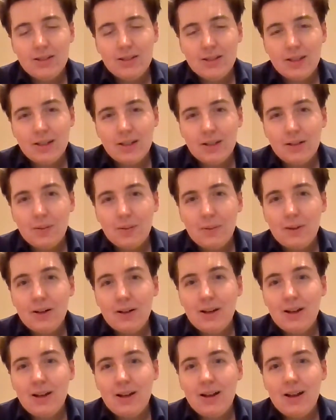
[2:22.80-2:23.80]
till
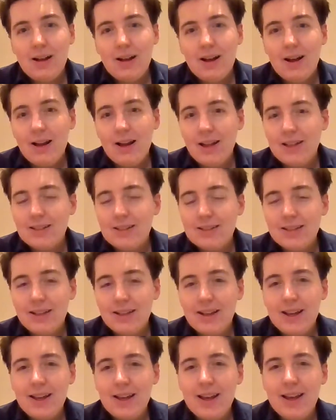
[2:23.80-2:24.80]
one
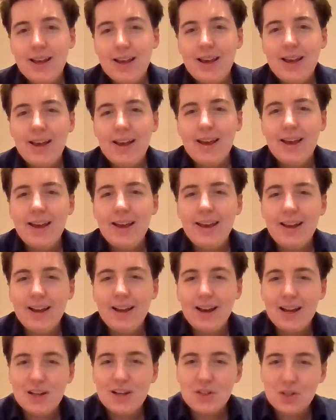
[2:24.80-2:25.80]
day
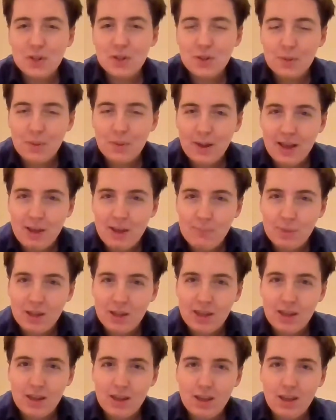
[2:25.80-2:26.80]
I shall wear
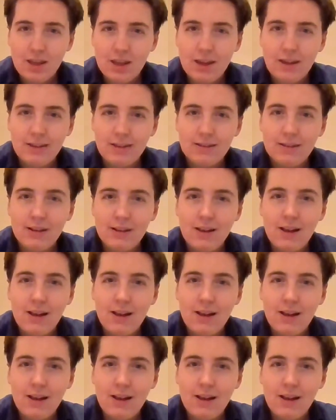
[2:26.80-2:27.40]
midnight.